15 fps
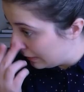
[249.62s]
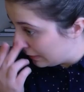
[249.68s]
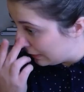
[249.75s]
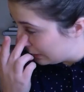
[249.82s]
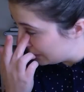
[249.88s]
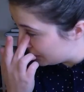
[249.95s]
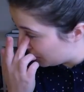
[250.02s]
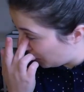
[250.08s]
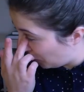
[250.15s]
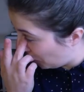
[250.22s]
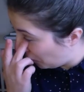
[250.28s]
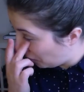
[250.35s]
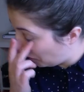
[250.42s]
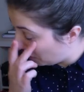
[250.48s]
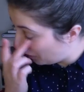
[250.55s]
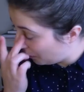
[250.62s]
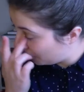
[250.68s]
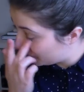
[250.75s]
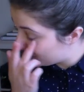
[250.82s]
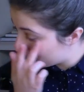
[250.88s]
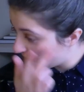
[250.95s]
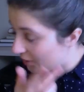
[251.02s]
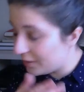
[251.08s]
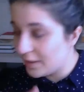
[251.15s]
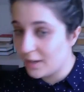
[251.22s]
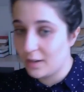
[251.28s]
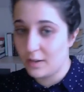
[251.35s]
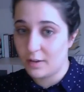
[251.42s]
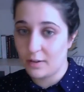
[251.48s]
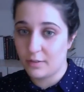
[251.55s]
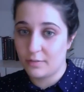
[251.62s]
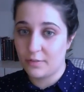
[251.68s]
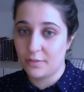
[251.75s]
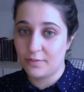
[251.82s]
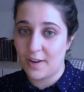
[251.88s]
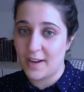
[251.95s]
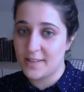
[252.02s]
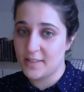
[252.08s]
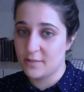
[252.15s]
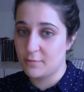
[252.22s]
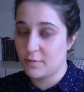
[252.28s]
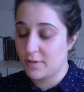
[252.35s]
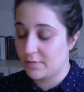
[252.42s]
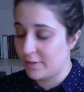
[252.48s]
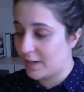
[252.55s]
So, sorry for fans of Wuthering